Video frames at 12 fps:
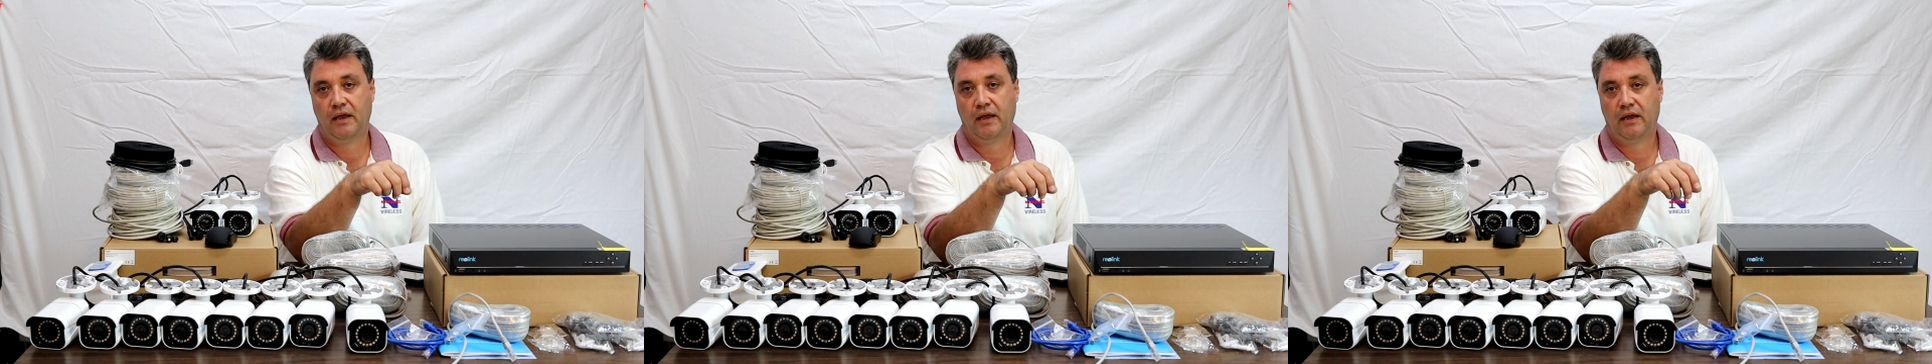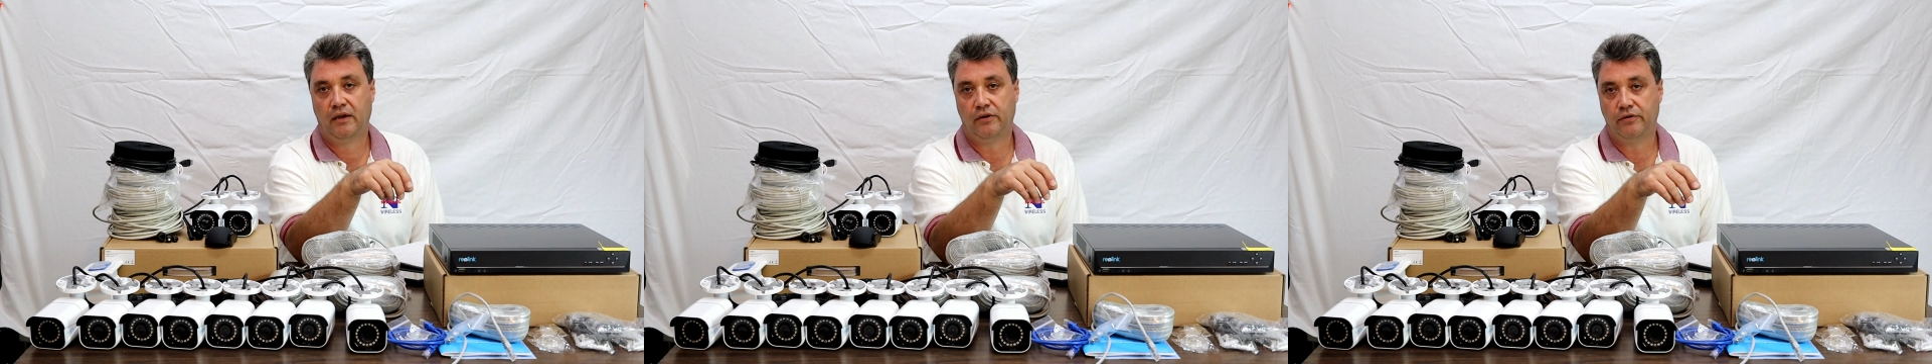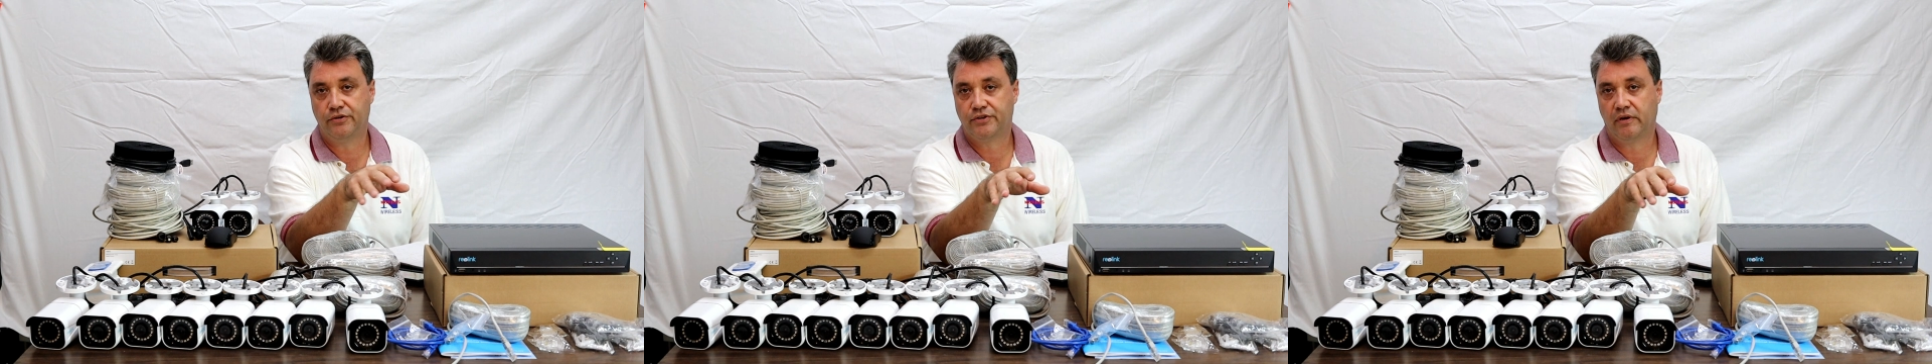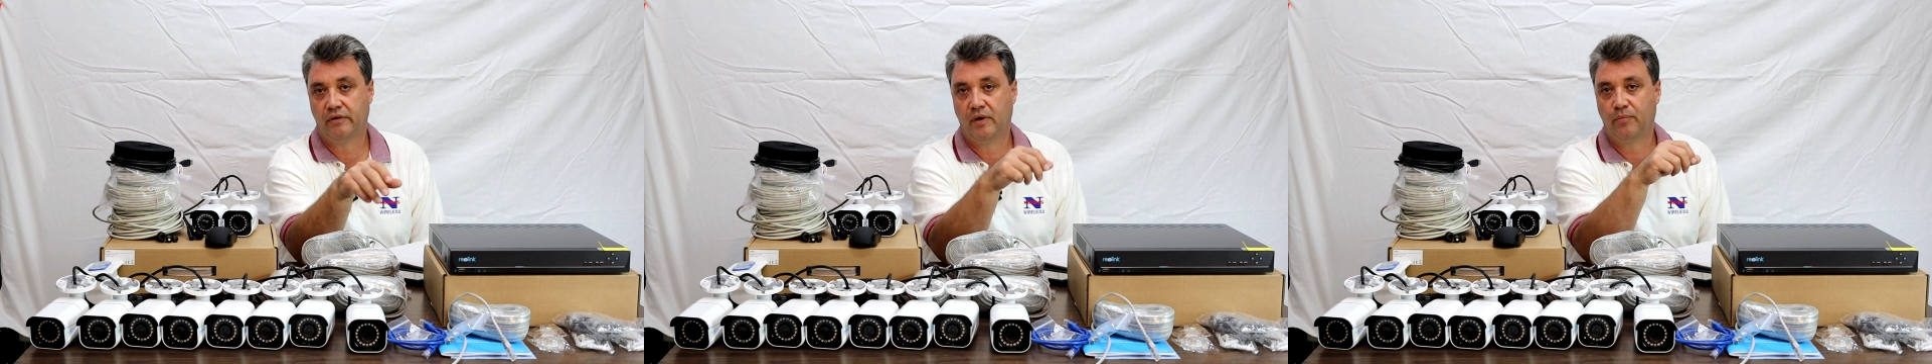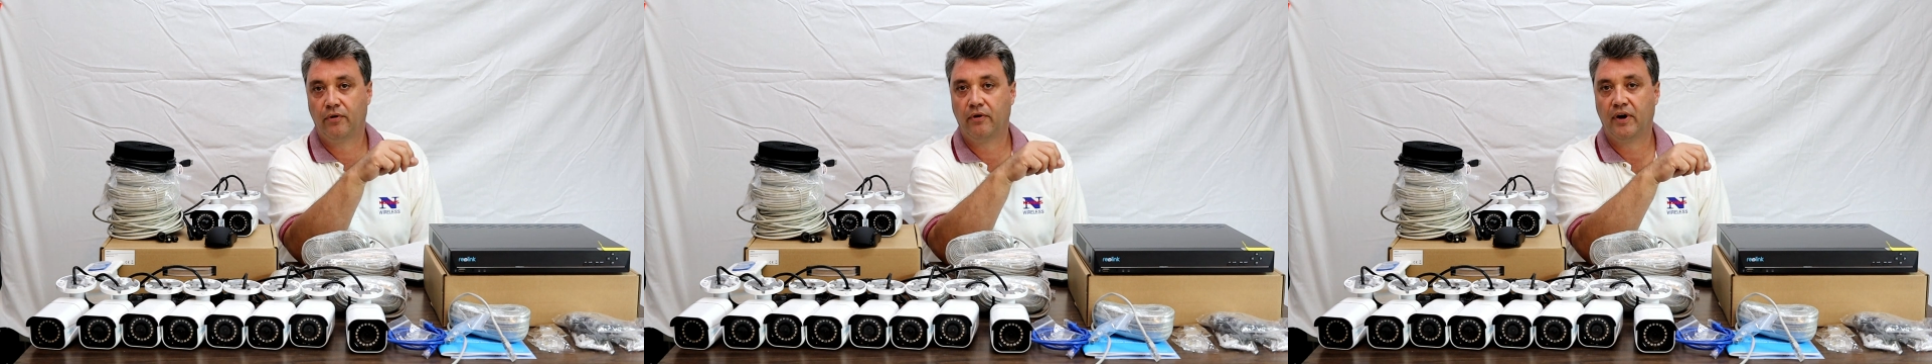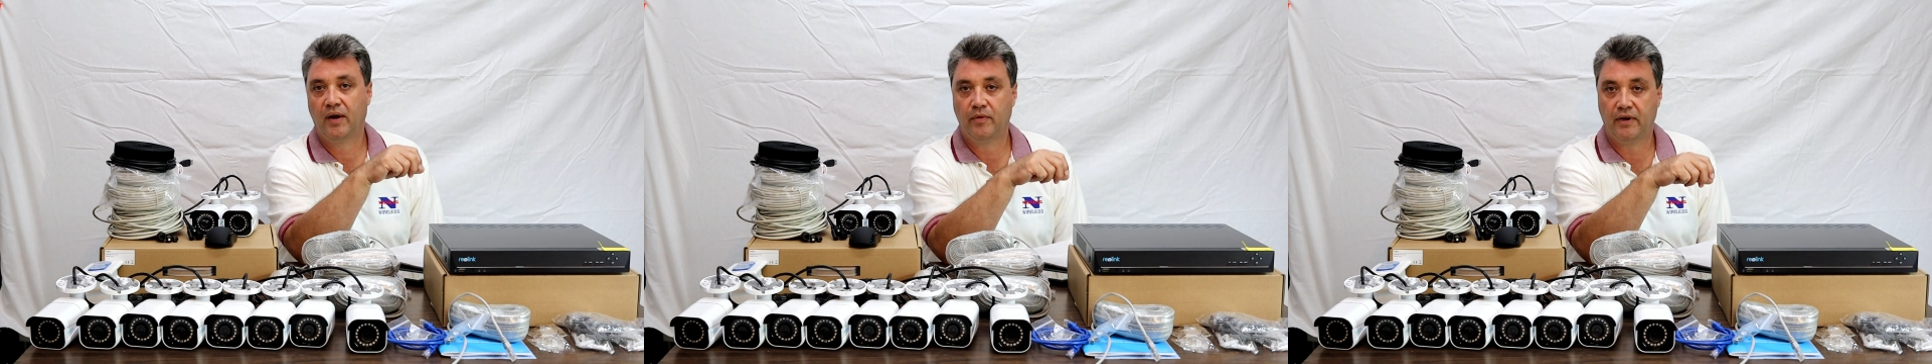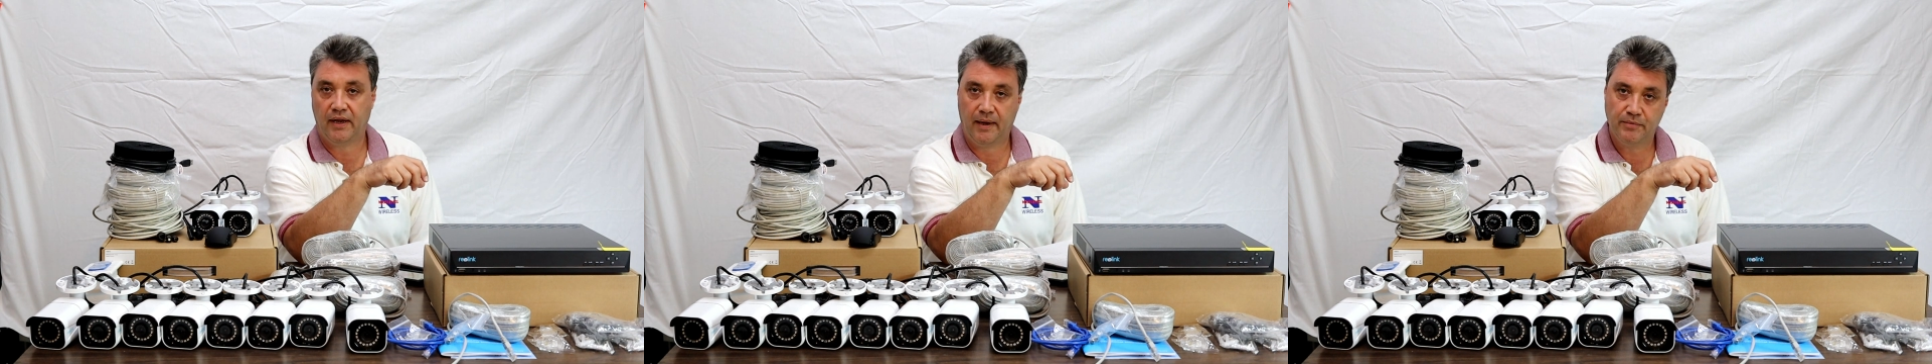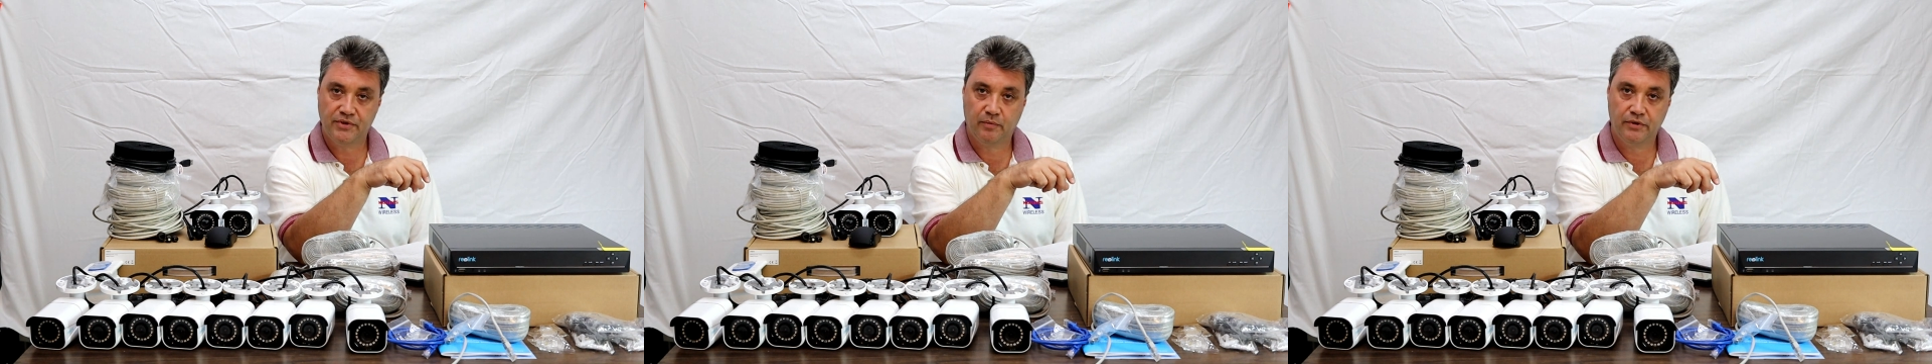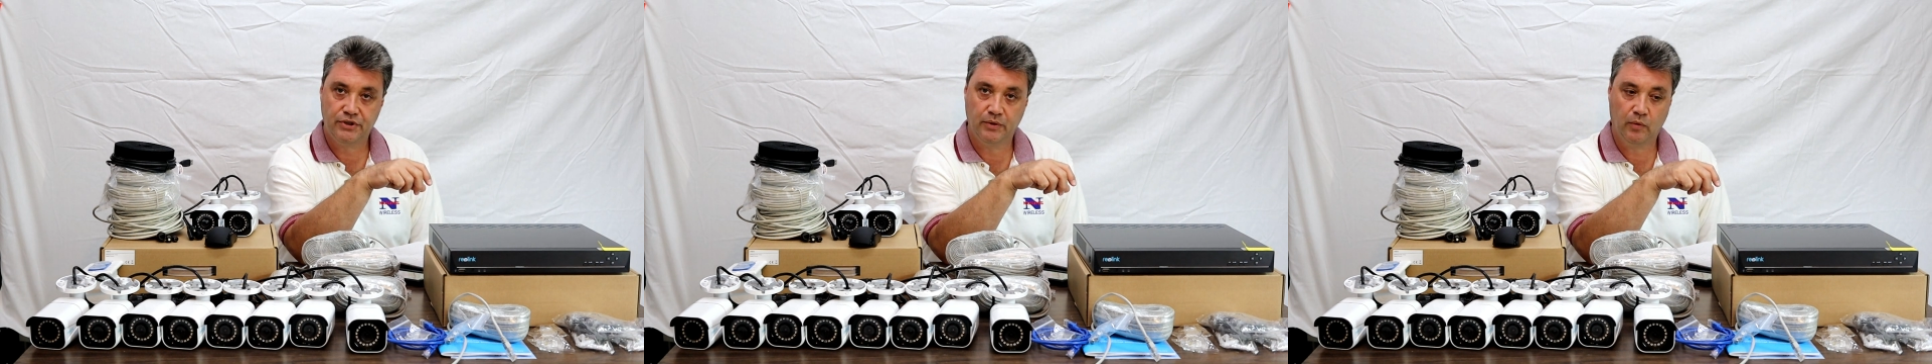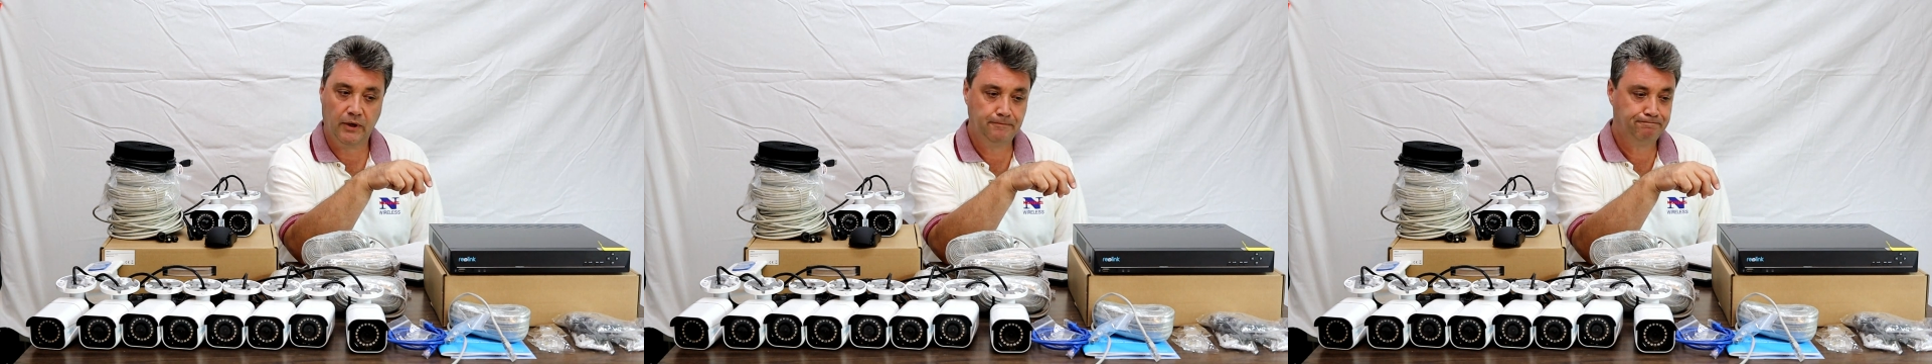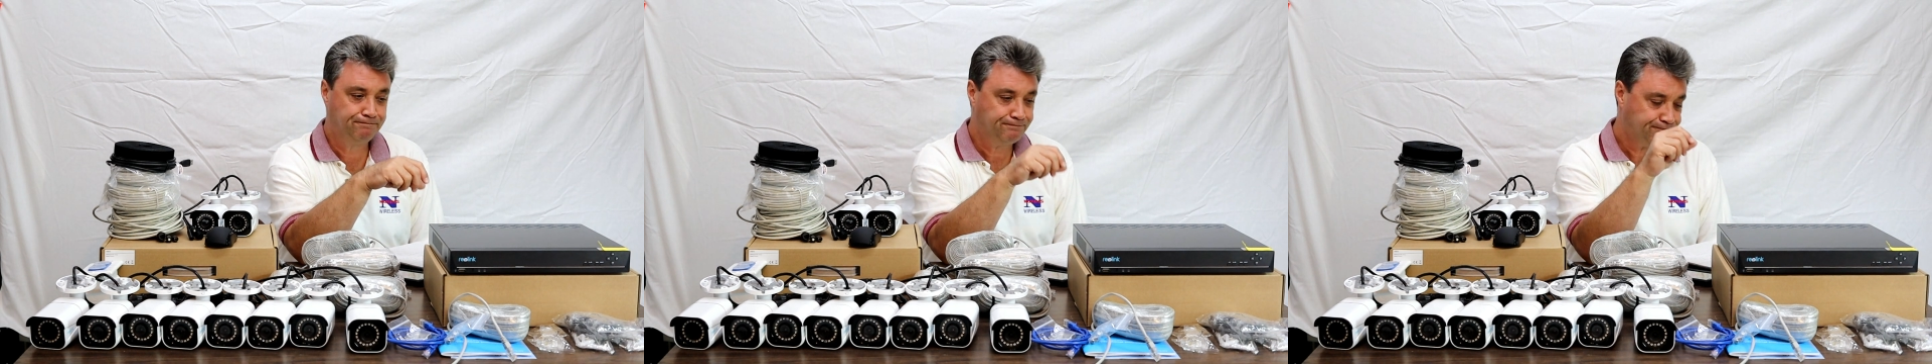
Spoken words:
and you just go in and program the names of what you want.